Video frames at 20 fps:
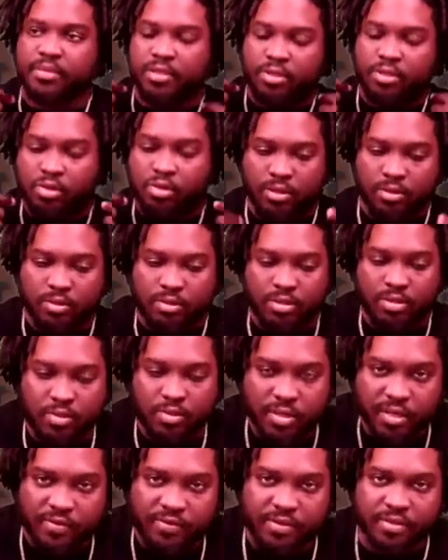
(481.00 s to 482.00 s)
throat or
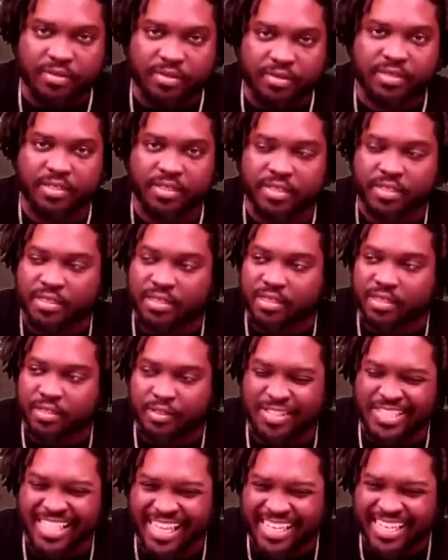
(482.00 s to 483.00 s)
whatever, the little
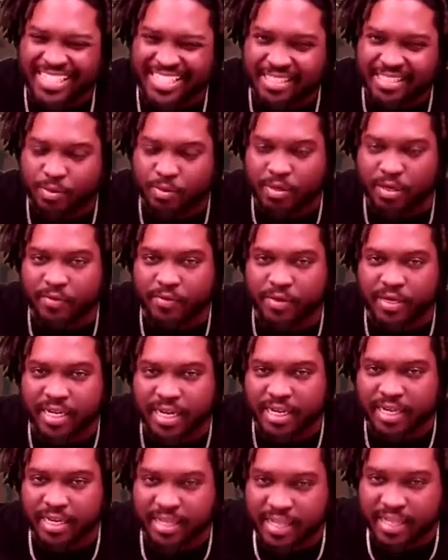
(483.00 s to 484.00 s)
taste or whatever, it
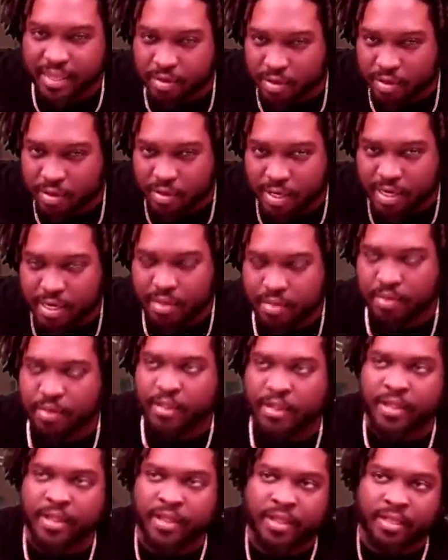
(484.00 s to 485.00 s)
kind of linger around.
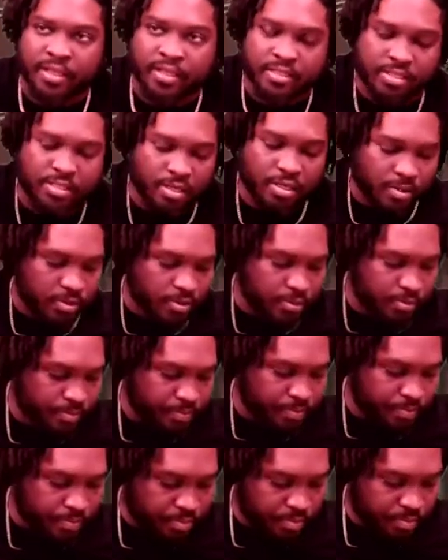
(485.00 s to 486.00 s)
So
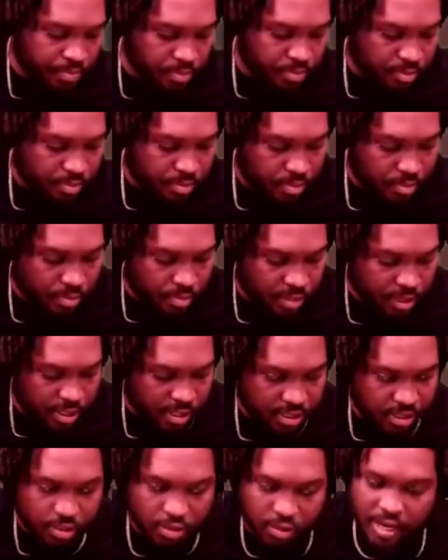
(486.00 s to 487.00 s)

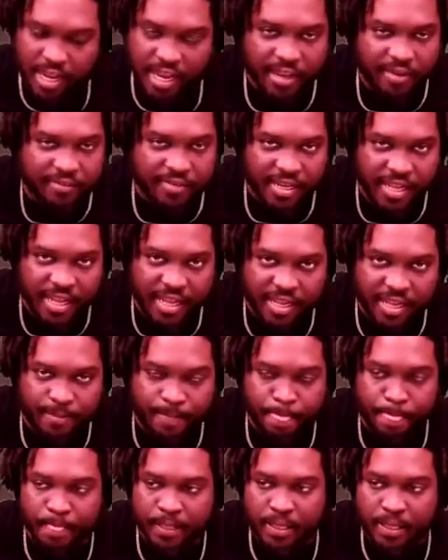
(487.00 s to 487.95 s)
you don't have that.